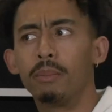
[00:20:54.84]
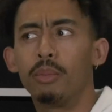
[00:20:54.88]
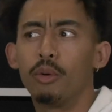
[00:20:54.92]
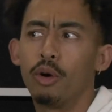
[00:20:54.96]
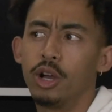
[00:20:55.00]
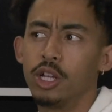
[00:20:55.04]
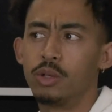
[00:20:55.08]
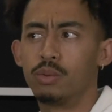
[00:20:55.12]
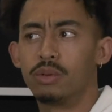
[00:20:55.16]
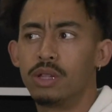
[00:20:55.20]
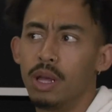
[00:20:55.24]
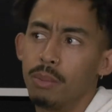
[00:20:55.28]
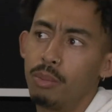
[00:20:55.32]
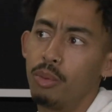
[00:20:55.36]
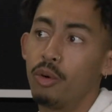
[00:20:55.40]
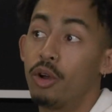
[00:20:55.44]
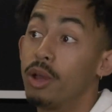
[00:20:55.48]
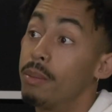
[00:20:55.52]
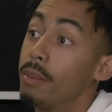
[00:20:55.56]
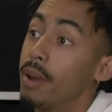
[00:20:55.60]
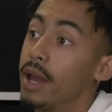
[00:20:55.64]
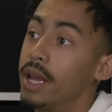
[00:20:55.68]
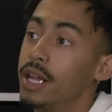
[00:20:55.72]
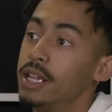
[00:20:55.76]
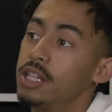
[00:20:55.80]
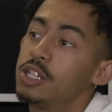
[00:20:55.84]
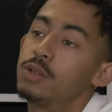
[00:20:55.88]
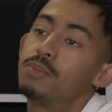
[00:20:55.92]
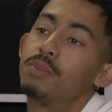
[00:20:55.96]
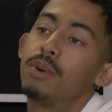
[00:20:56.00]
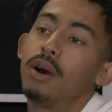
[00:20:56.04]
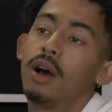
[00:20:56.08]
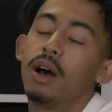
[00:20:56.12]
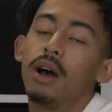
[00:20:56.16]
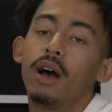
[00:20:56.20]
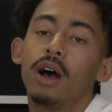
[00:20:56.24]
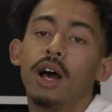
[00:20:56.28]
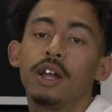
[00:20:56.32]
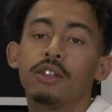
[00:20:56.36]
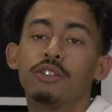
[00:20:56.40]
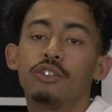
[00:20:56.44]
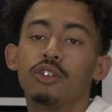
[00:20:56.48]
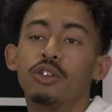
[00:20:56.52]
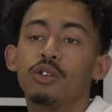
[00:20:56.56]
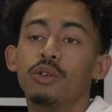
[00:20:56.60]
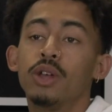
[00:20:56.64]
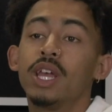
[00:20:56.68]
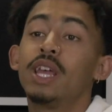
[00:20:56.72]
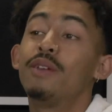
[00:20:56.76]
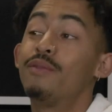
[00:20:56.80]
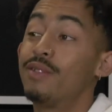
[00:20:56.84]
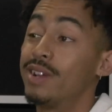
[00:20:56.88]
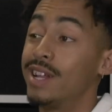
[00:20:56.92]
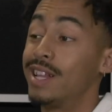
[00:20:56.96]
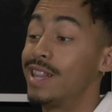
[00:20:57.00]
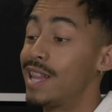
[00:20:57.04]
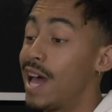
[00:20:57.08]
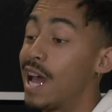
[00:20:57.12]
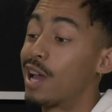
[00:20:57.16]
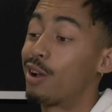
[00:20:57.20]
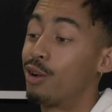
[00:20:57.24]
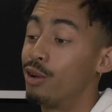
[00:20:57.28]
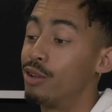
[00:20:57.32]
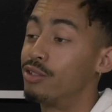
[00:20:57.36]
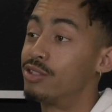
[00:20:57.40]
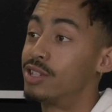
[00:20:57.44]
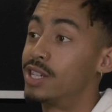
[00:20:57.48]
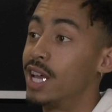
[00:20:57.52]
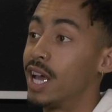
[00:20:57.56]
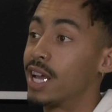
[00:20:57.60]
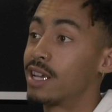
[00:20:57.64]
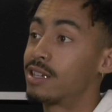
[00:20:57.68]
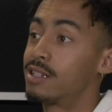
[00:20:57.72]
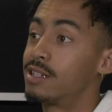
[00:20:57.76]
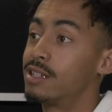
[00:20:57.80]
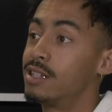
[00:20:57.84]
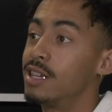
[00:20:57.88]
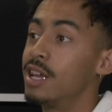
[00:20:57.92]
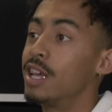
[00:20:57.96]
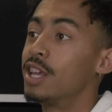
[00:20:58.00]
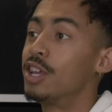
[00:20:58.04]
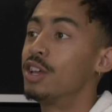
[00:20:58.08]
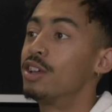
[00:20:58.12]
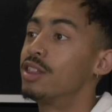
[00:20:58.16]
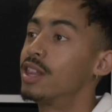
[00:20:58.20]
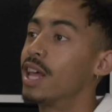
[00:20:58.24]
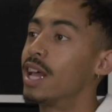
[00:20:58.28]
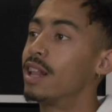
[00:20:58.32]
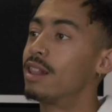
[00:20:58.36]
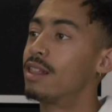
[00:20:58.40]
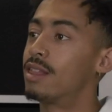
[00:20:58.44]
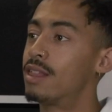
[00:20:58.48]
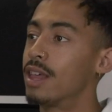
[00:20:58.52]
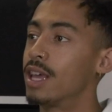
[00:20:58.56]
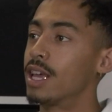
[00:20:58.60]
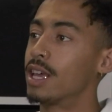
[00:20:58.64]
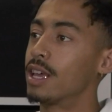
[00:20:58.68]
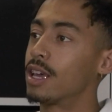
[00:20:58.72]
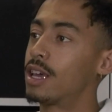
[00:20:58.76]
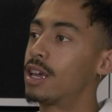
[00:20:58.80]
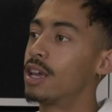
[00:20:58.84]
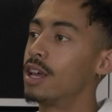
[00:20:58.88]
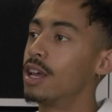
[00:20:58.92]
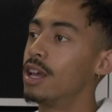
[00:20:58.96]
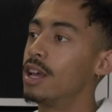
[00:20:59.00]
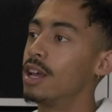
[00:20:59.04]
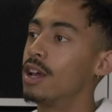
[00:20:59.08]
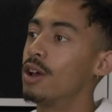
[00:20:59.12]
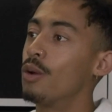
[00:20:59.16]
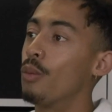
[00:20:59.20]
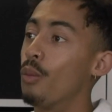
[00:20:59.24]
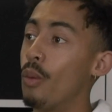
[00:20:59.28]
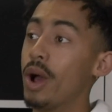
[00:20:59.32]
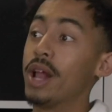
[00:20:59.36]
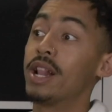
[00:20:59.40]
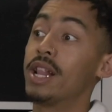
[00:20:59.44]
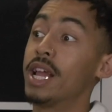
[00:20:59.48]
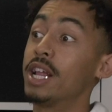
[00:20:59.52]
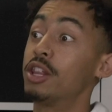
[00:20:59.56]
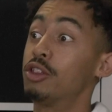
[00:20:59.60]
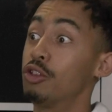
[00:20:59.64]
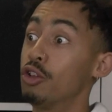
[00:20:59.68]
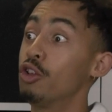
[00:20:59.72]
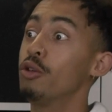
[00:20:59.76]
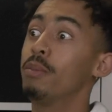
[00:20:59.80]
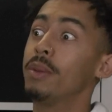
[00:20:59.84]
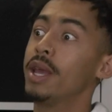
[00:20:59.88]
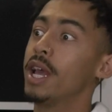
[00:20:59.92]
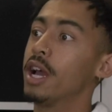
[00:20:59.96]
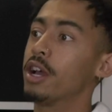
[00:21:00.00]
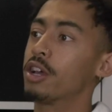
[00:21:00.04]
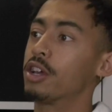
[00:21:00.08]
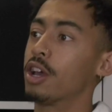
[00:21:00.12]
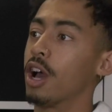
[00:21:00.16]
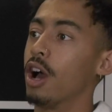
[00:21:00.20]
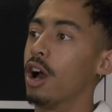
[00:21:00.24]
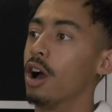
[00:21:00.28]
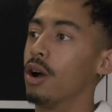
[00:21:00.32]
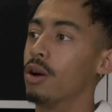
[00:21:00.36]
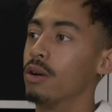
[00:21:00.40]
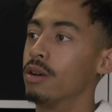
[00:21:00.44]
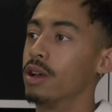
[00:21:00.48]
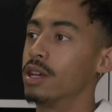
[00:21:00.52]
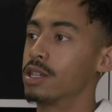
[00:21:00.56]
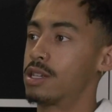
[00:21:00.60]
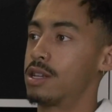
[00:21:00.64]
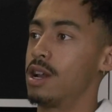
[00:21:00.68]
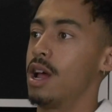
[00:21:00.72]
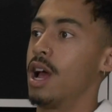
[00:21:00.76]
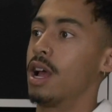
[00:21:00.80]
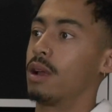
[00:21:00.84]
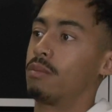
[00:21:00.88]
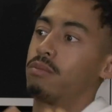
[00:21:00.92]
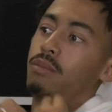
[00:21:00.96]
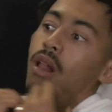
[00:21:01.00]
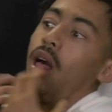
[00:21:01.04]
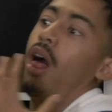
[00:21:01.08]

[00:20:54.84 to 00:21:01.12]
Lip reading: boys with their boy mates, but I do, even in that context, you then think when they do meet a girl, it's like,